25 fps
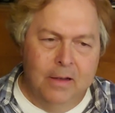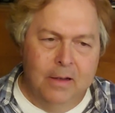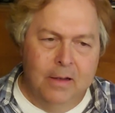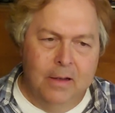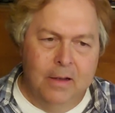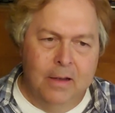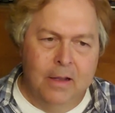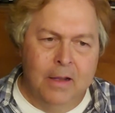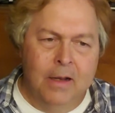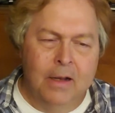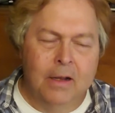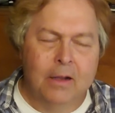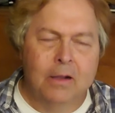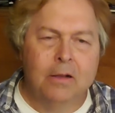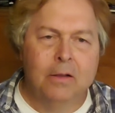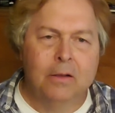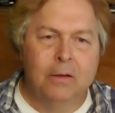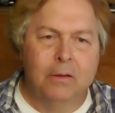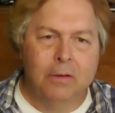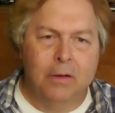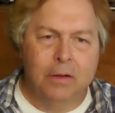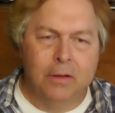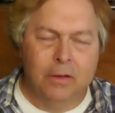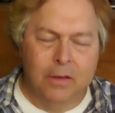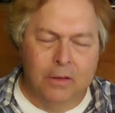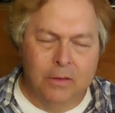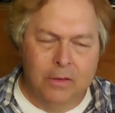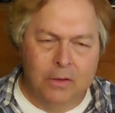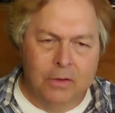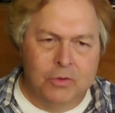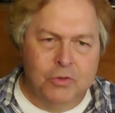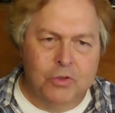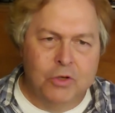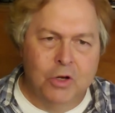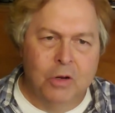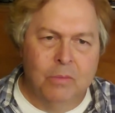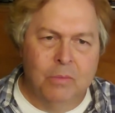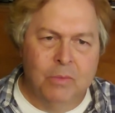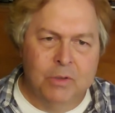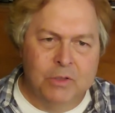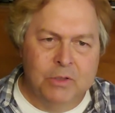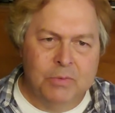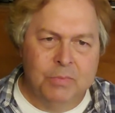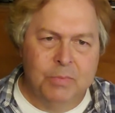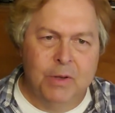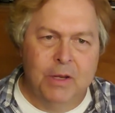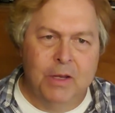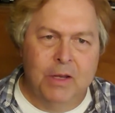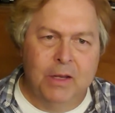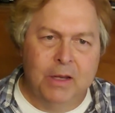It included the
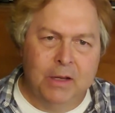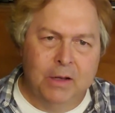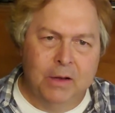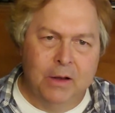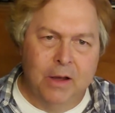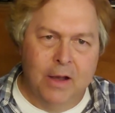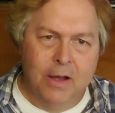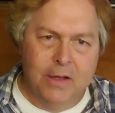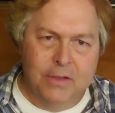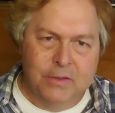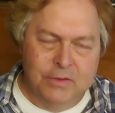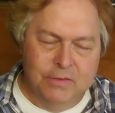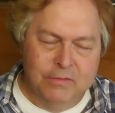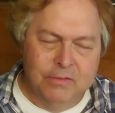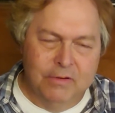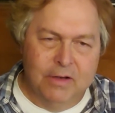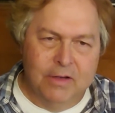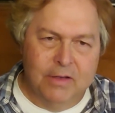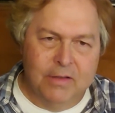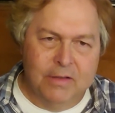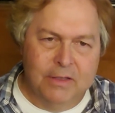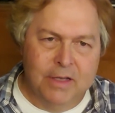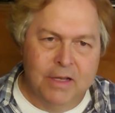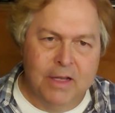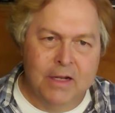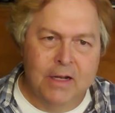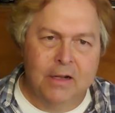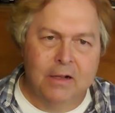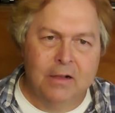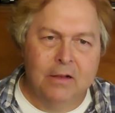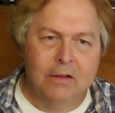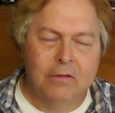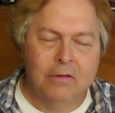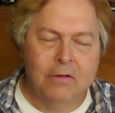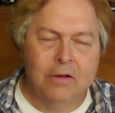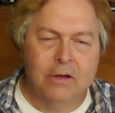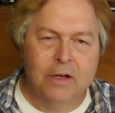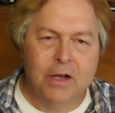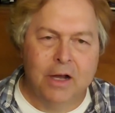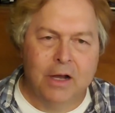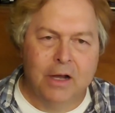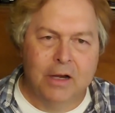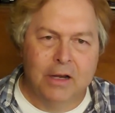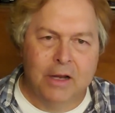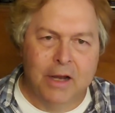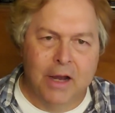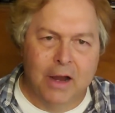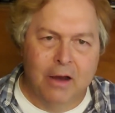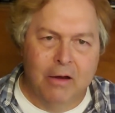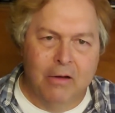German-speaking Austrians. It included
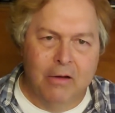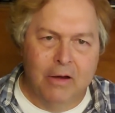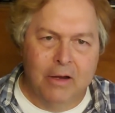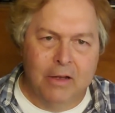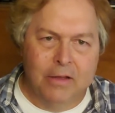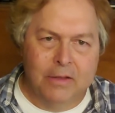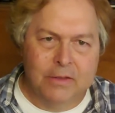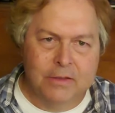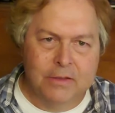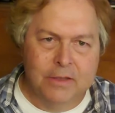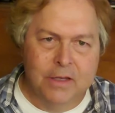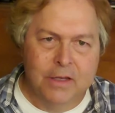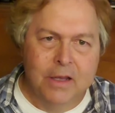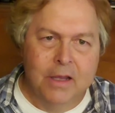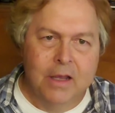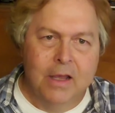Hungarians.